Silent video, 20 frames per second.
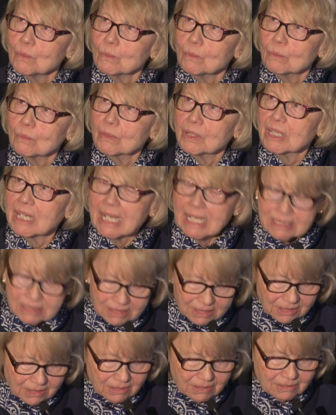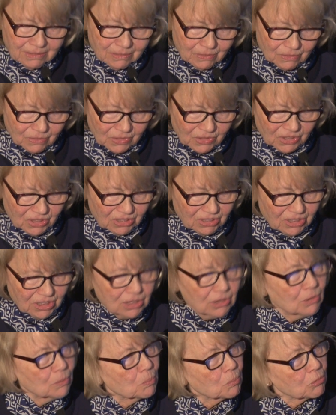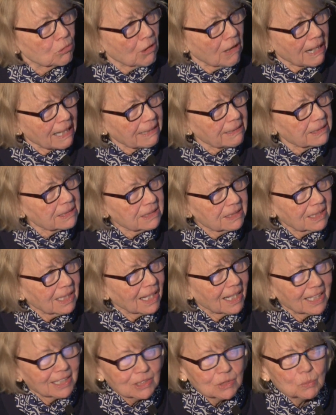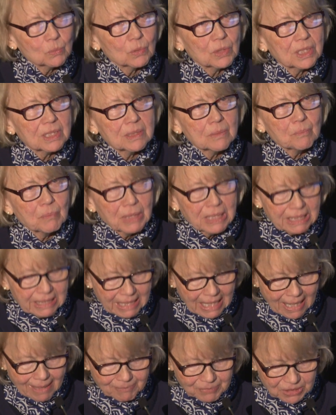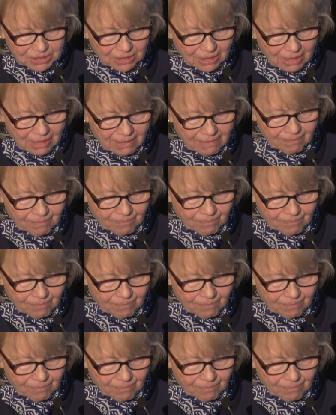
we're asked to prioritize where the big gaps are